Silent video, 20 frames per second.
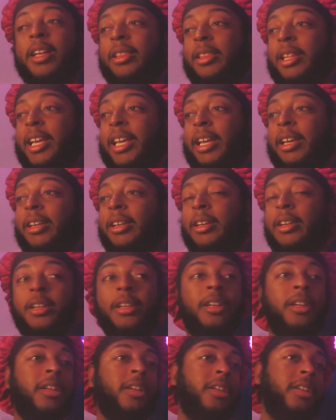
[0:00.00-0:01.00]
Like,
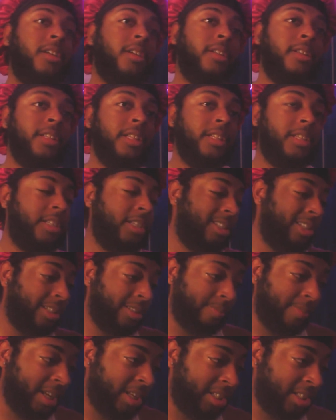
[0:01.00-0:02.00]

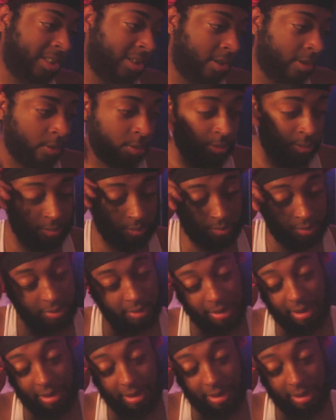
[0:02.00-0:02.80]
it makes no